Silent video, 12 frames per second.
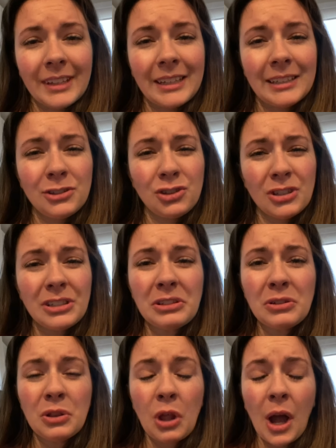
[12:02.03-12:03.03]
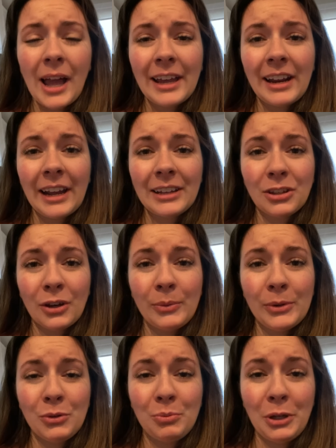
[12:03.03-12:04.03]
it's just a lot and I thought
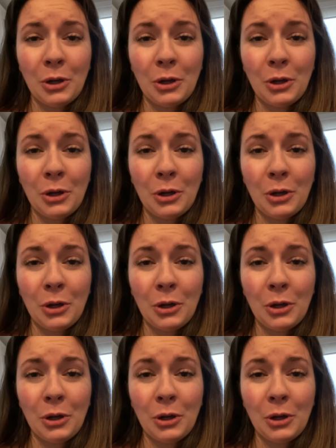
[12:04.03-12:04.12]
we would be